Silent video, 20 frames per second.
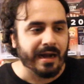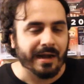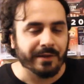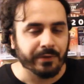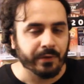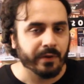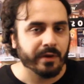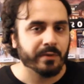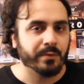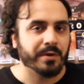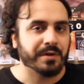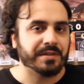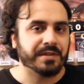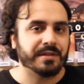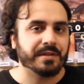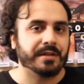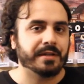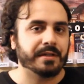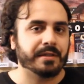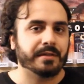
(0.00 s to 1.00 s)
I thought it
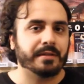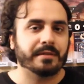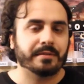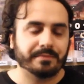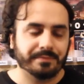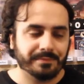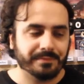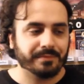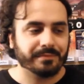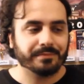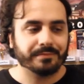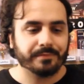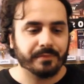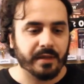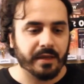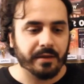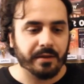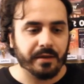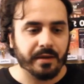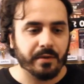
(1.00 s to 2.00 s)
wasn't
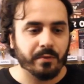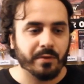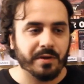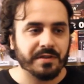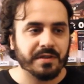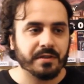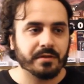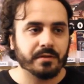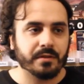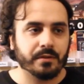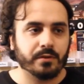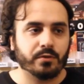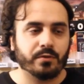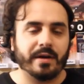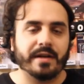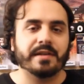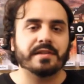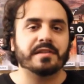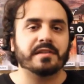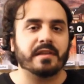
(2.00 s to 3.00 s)
the
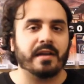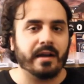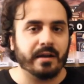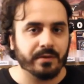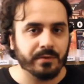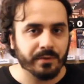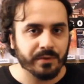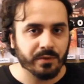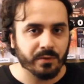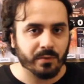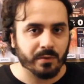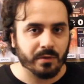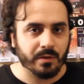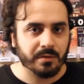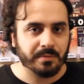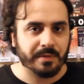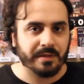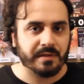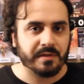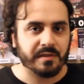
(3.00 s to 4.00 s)
greatest title in the
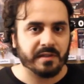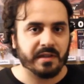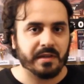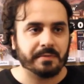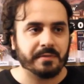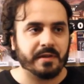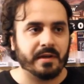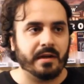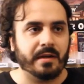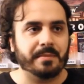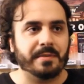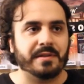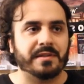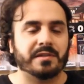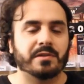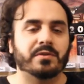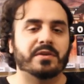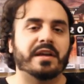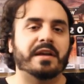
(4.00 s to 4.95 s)
world, but at the same time, it still